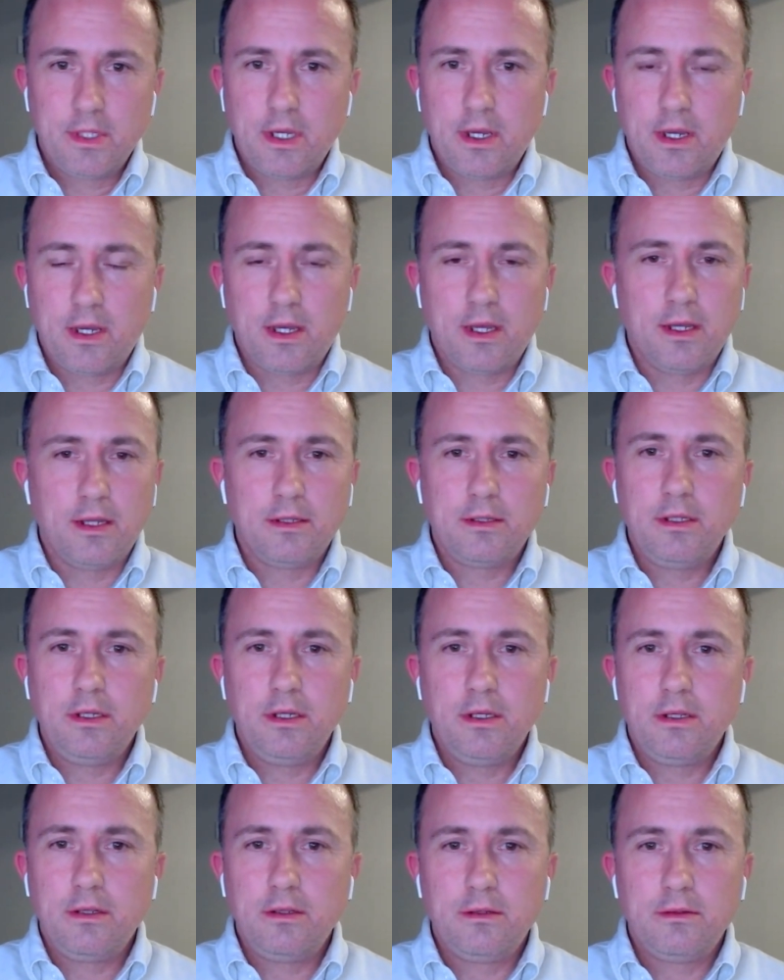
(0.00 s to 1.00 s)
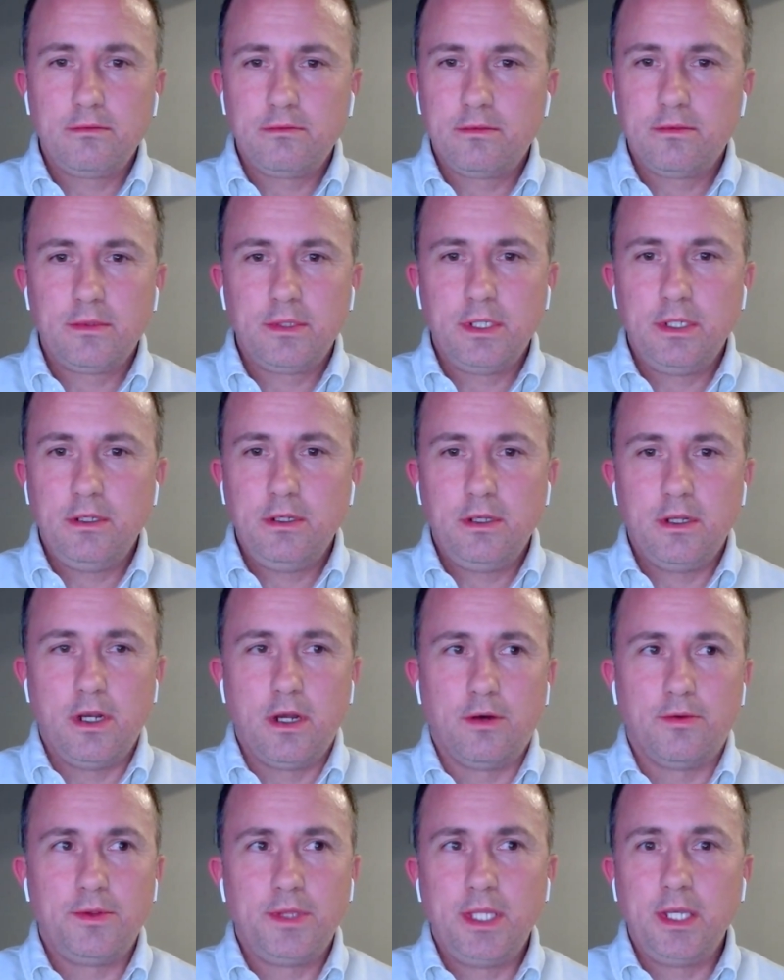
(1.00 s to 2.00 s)

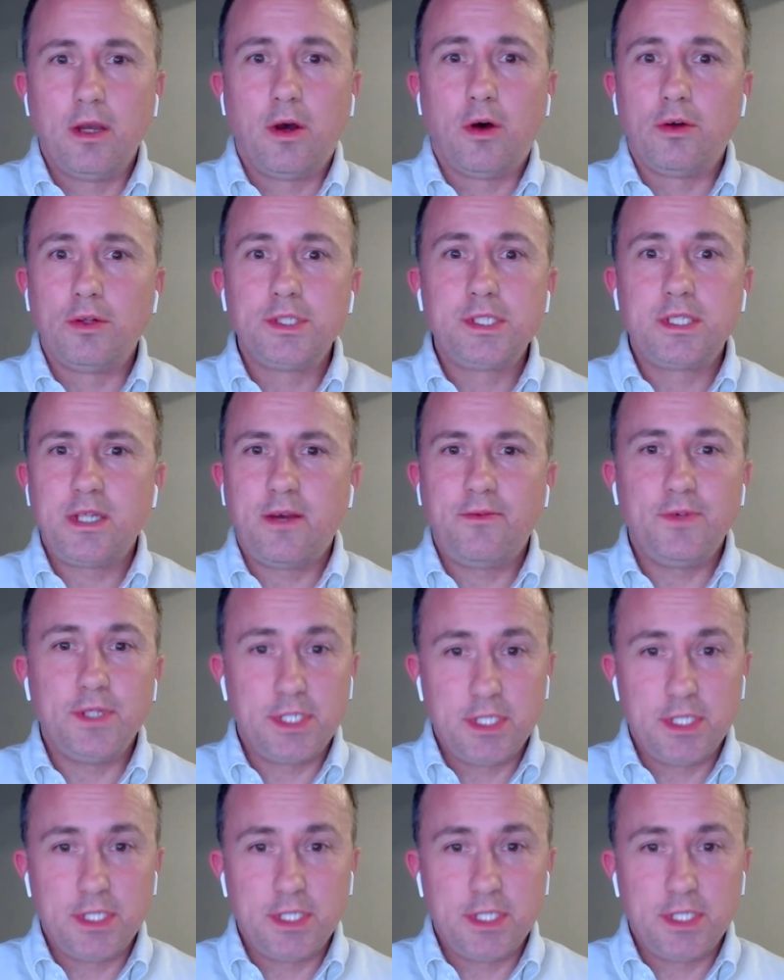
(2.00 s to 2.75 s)
the old stuff